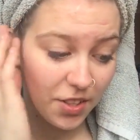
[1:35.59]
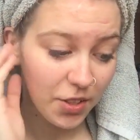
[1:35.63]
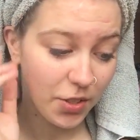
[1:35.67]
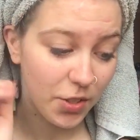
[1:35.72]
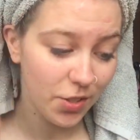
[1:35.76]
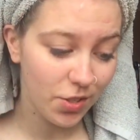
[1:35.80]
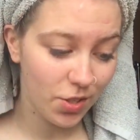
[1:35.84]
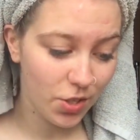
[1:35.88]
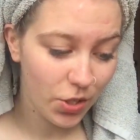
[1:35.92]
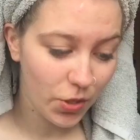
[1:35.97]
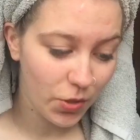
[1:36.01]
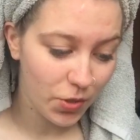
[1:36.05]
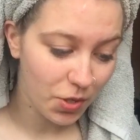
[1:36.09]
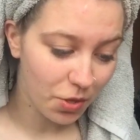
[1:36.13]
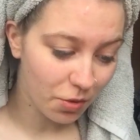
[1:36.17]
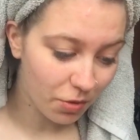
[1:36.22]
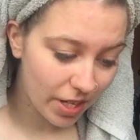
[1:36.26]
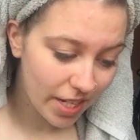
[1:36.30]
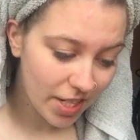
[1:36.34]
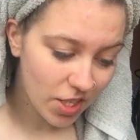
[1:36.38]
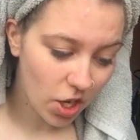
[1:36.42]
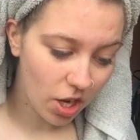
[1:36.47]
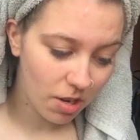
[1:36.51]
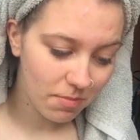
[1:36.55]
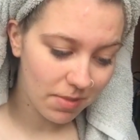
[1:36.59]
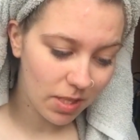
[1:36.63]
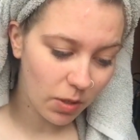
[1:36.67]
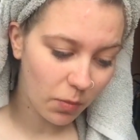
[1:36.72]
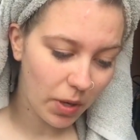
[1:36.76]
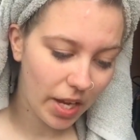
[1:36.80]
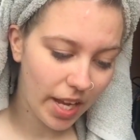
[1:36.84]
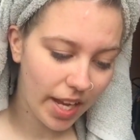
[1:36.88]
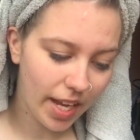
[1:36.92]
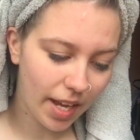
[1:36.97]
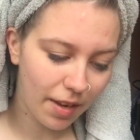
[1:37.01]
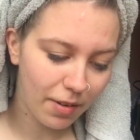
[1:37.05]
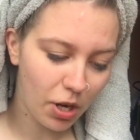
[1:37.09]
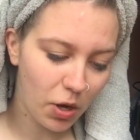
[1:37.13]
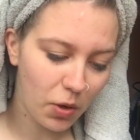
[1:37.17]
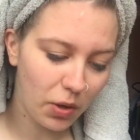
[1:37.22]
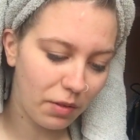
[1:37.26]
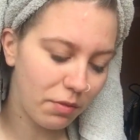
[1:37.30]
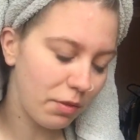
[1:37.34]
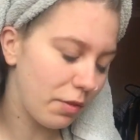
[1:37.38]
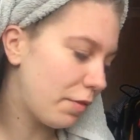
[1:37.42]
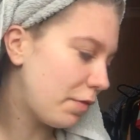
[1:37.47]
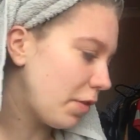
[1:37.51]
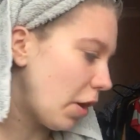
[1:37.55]
used 2 to 3 times a week and
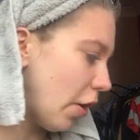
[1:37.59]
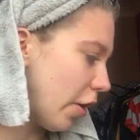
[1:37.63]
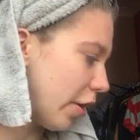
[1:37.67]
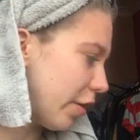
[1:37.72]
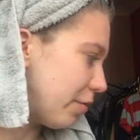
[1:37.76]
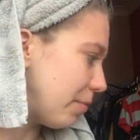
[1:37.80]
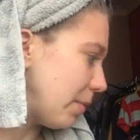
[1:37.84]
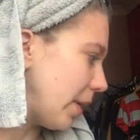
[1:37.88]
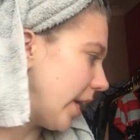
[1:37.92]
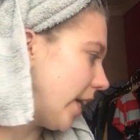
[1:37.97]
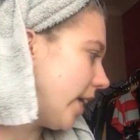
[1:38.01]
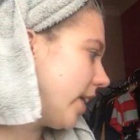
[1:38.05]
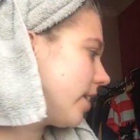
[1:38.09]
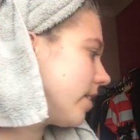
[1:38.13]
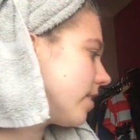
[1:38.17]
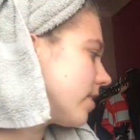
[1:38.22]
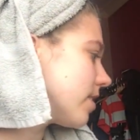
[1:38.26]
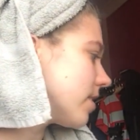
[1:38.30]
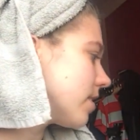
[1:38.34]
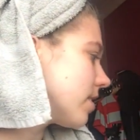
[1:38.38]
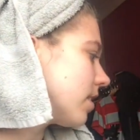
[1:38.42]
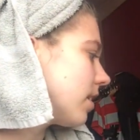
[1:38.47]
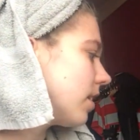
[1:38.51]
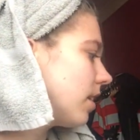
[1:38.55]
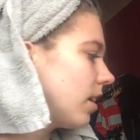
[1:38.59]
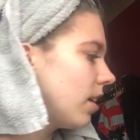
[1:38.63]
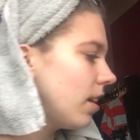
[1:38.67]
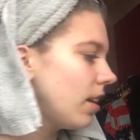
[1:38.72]
only for 5 minutes.